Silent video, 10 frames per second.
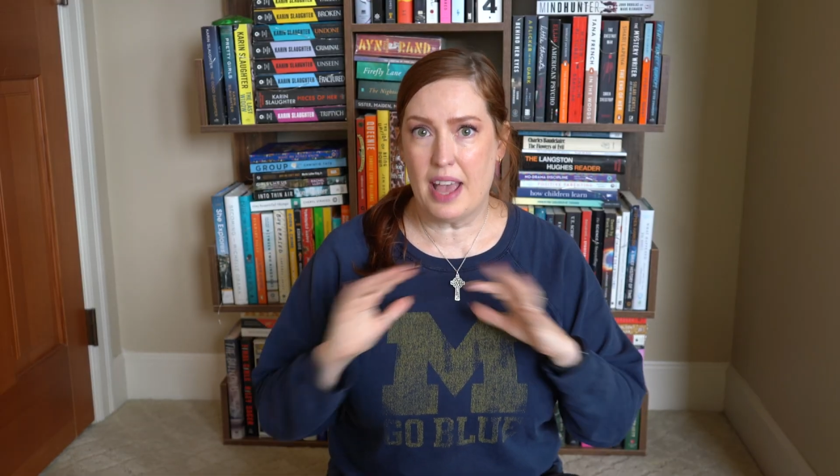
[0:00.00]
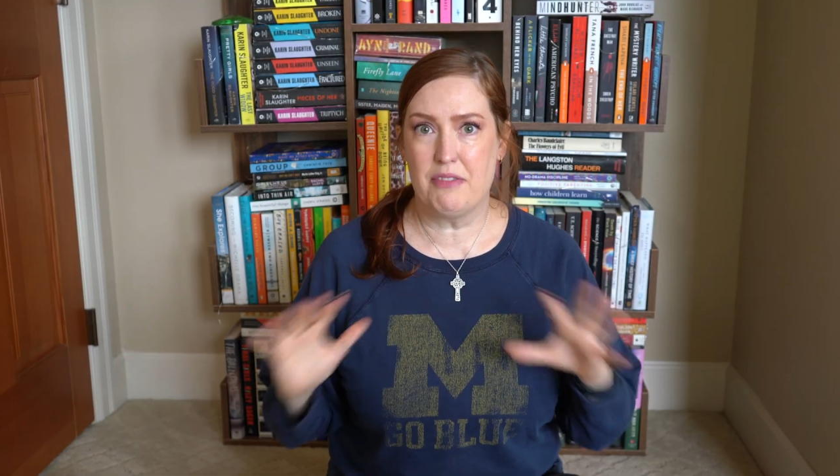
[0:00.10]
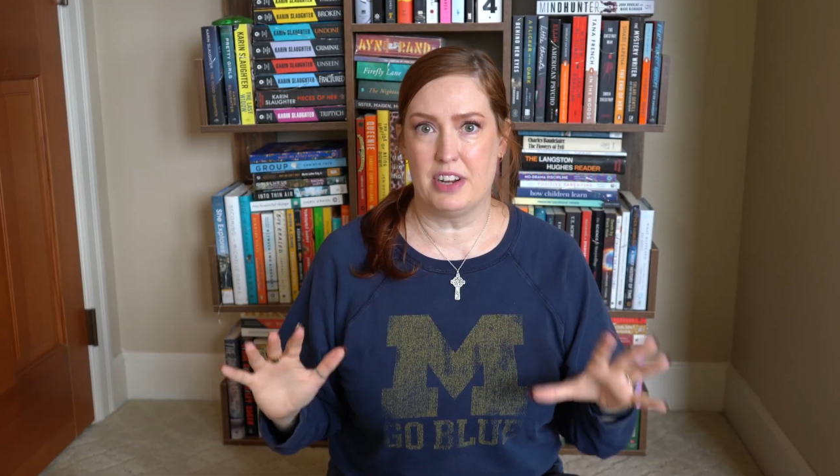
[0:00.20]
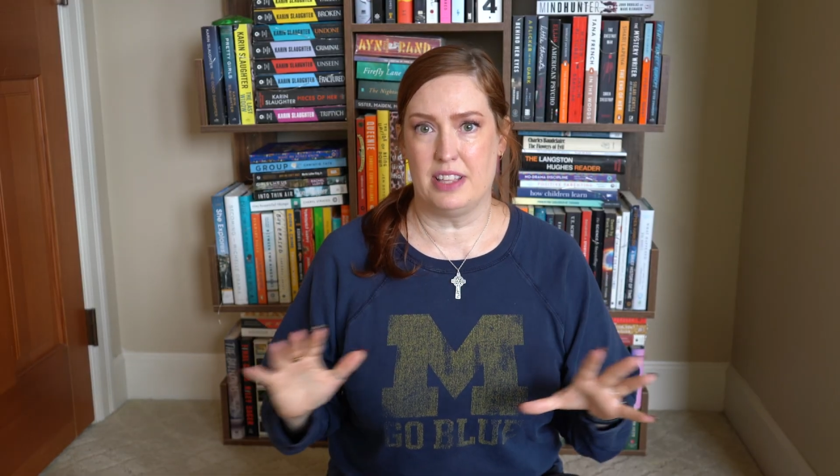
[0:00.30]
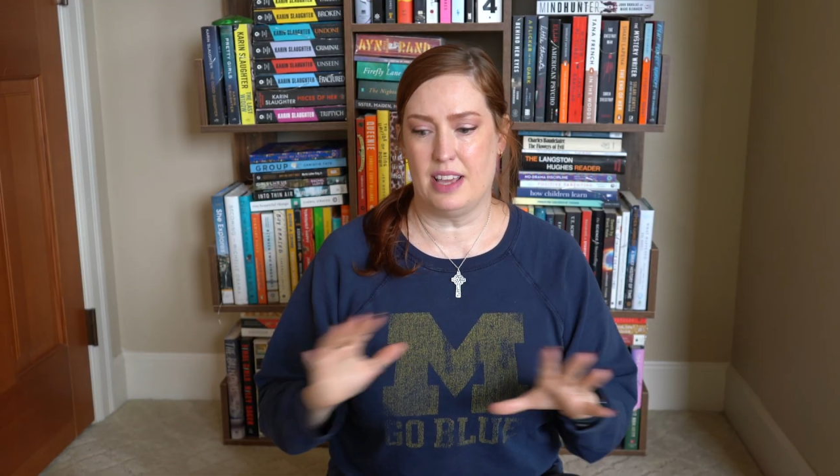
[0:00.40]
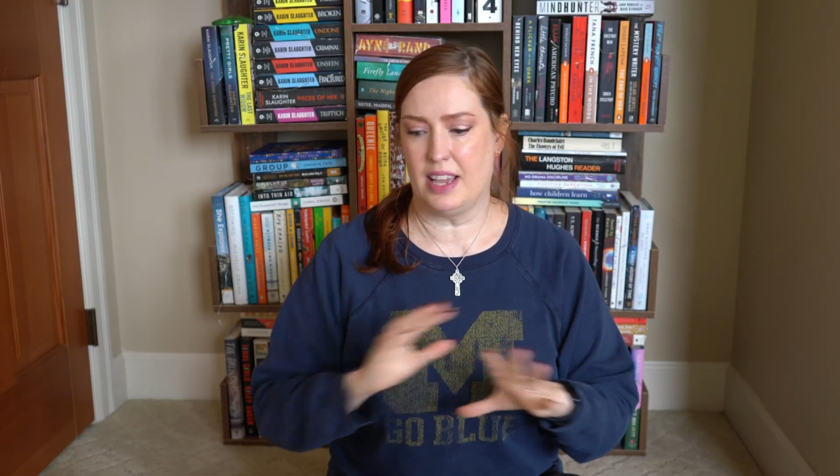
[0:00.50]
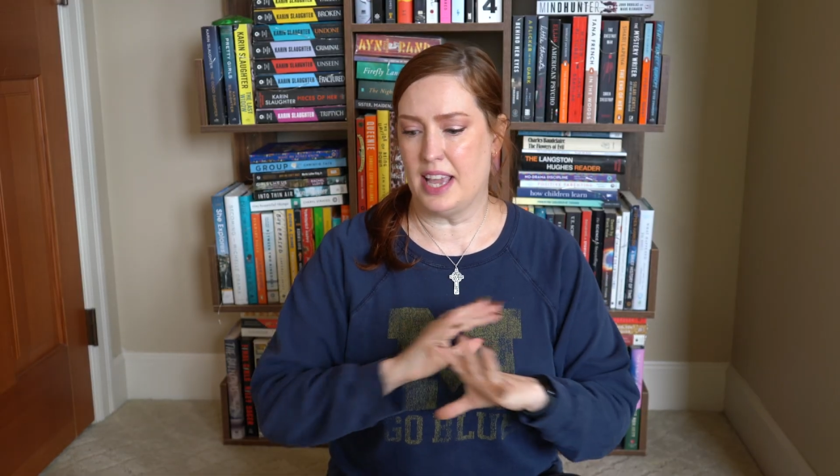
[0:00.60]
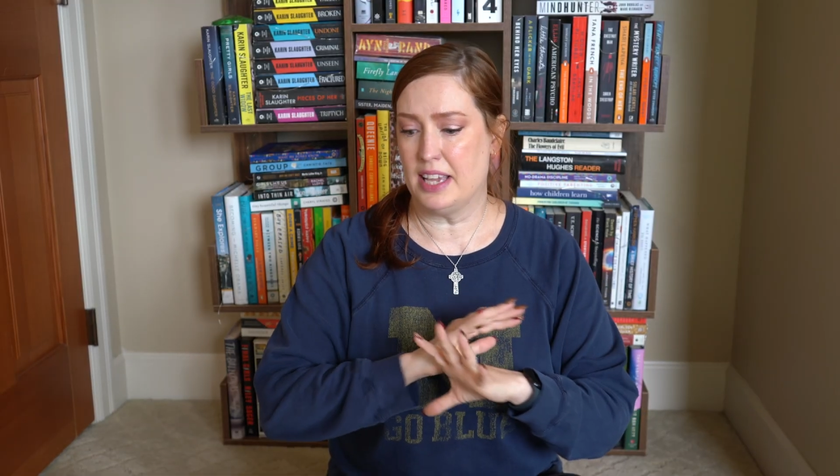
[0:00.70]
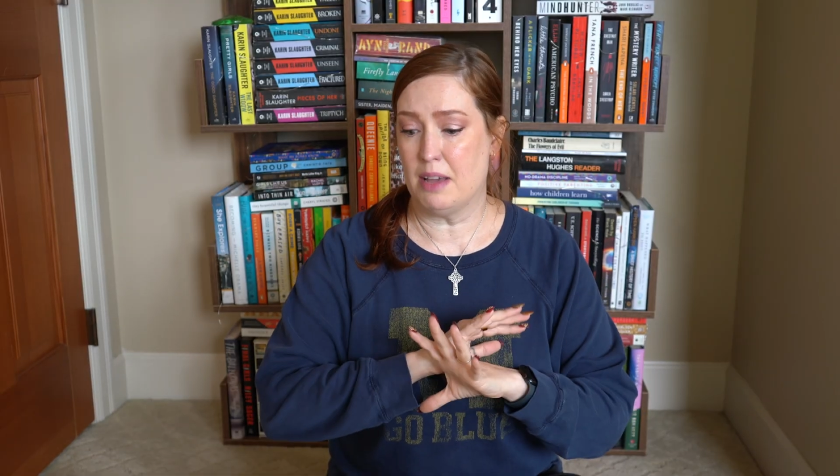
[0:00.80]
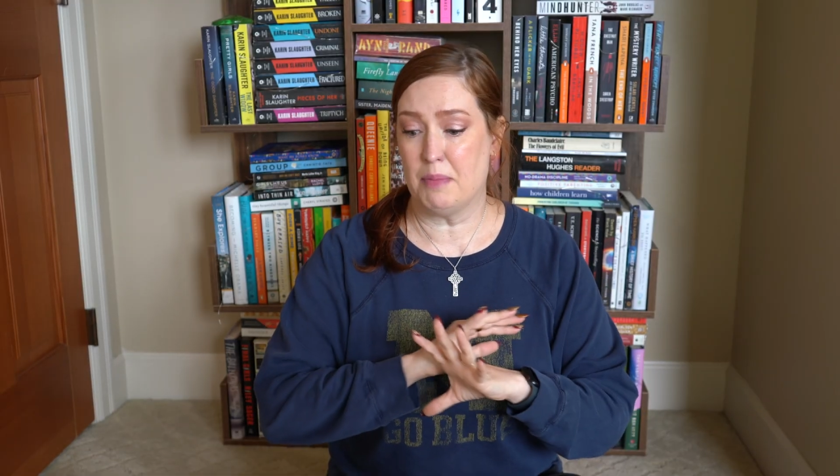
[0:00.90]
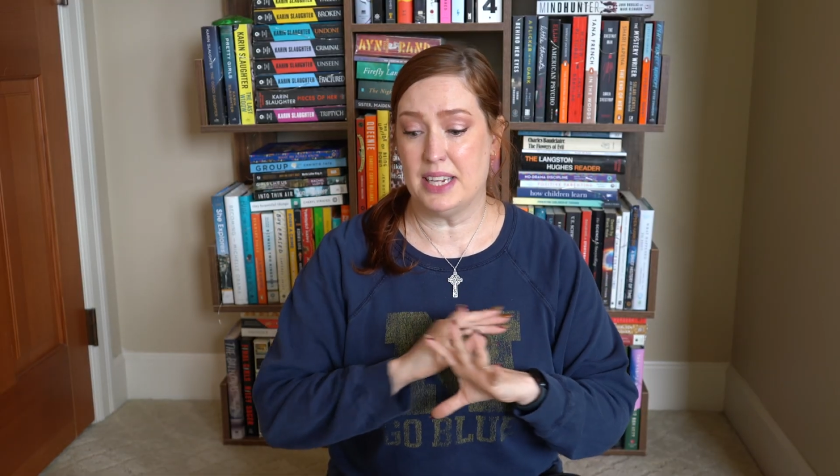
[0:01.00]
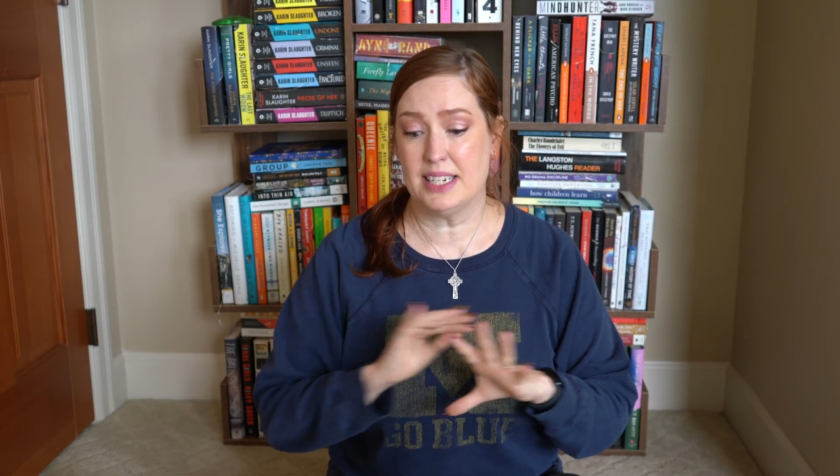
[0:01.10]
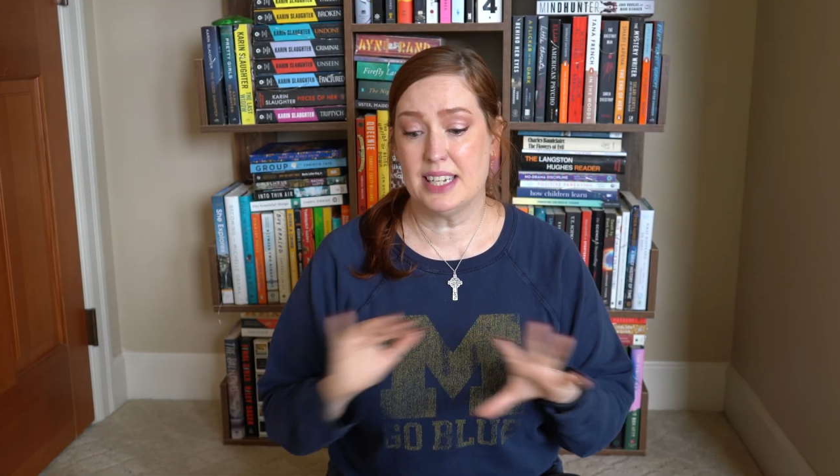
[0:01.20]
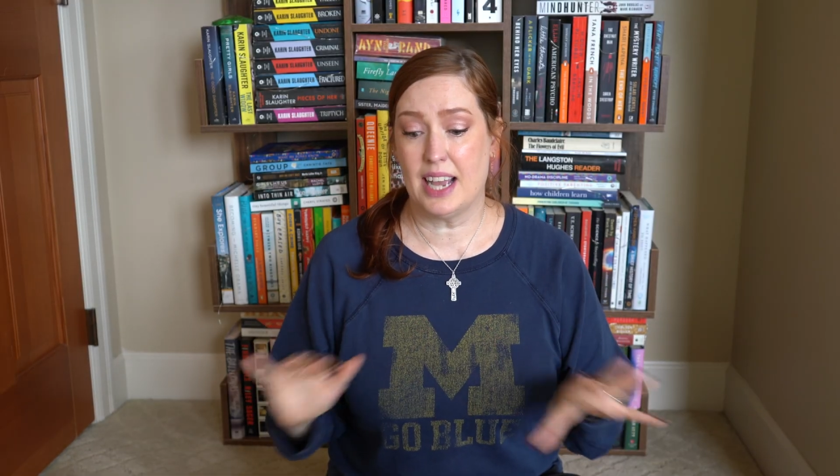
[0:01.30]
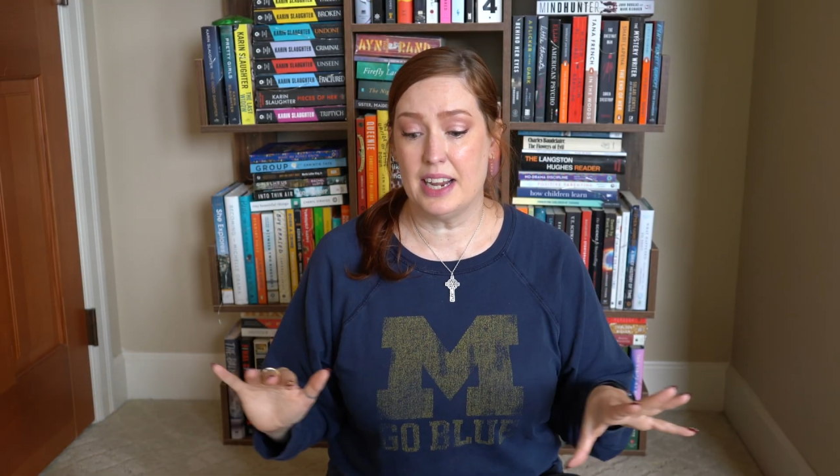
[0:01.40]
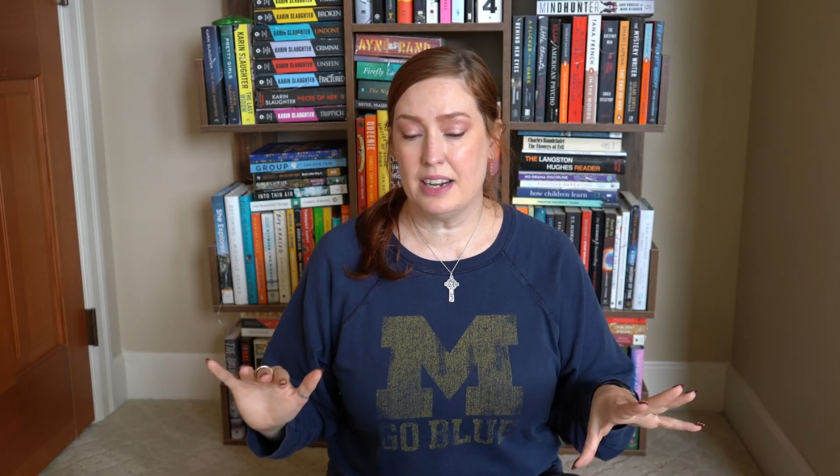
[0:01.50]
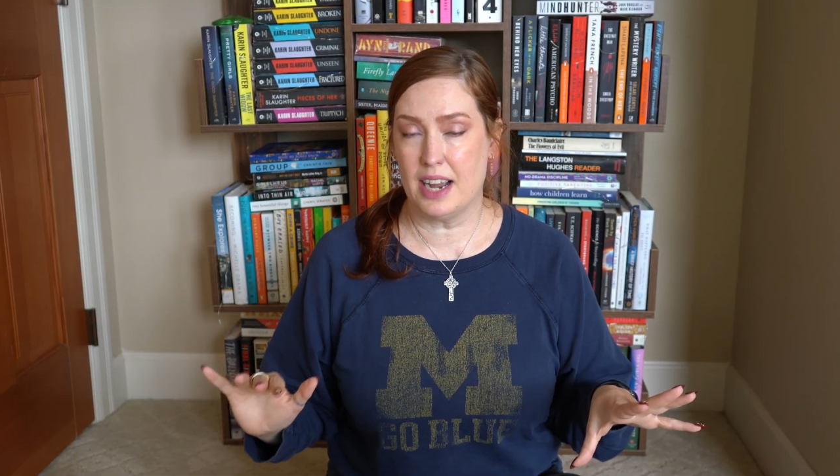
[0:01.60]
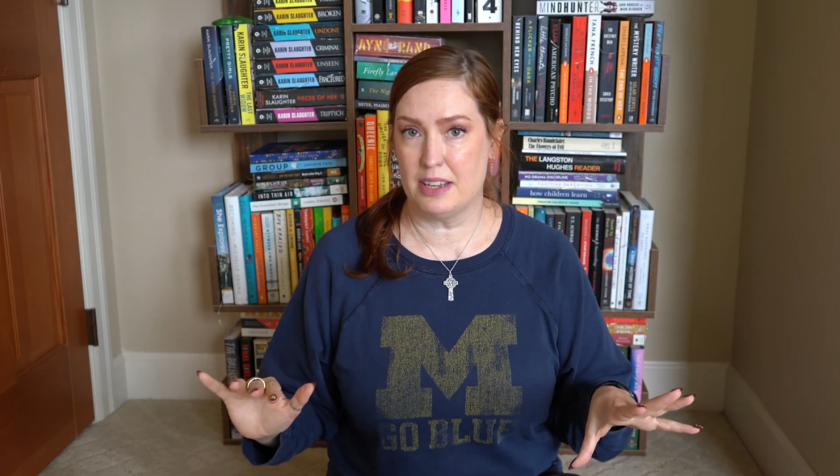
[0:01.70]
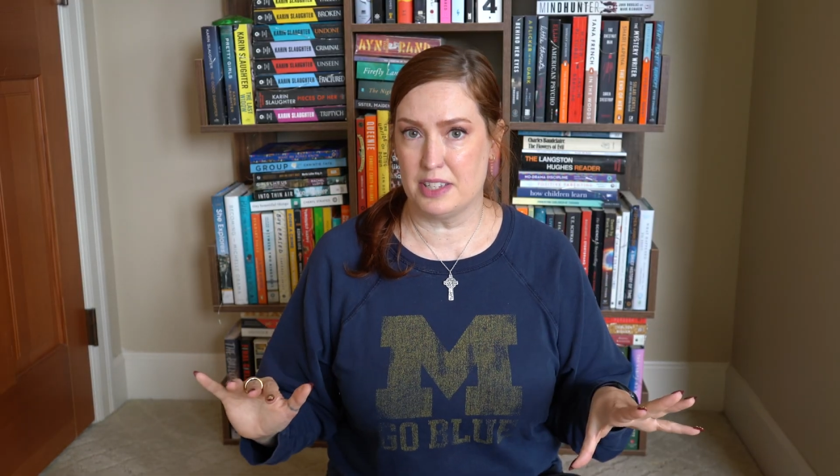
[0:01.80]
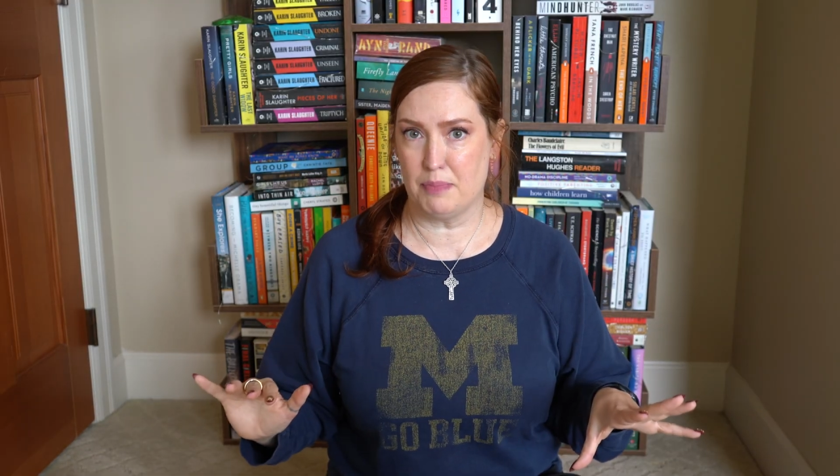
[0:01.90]
everything and get my entire
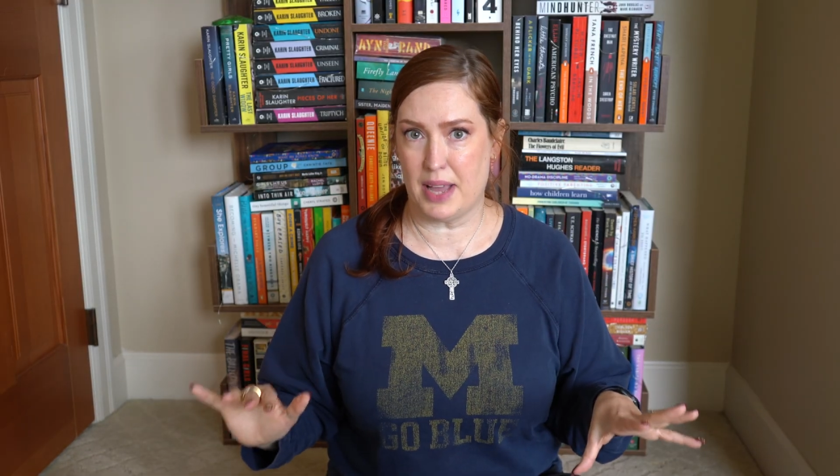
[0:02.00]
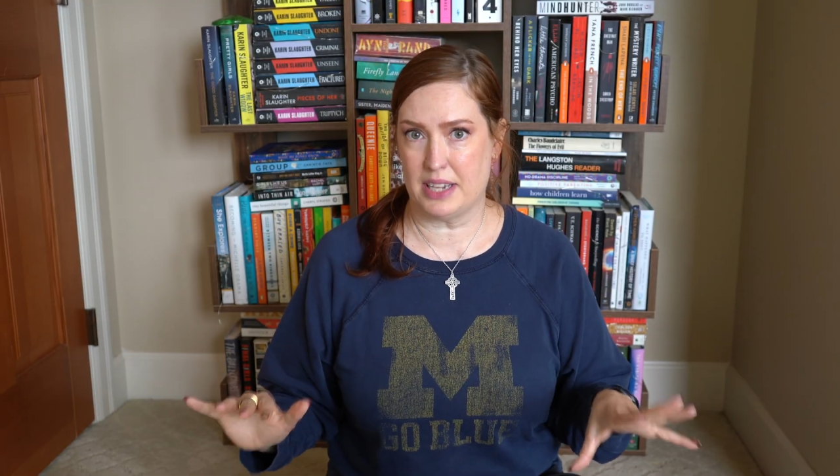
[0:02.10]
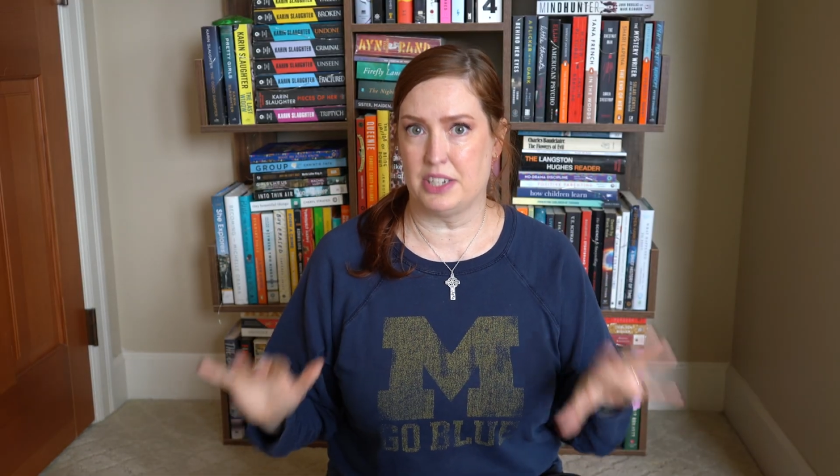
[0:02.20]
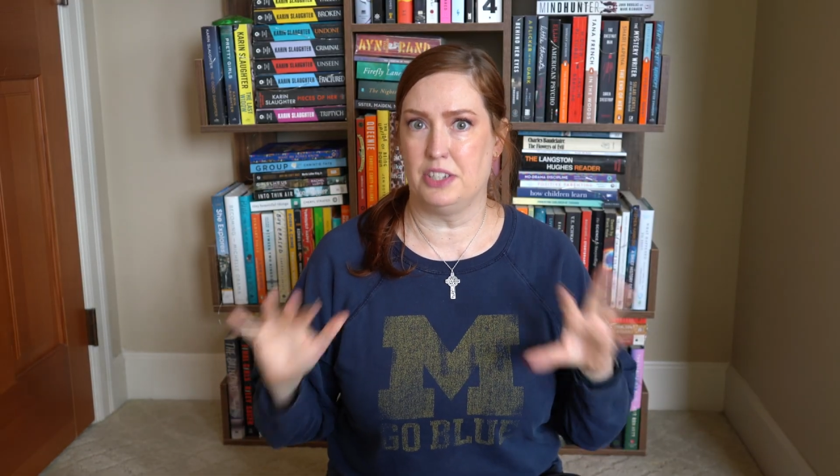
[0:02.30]
house back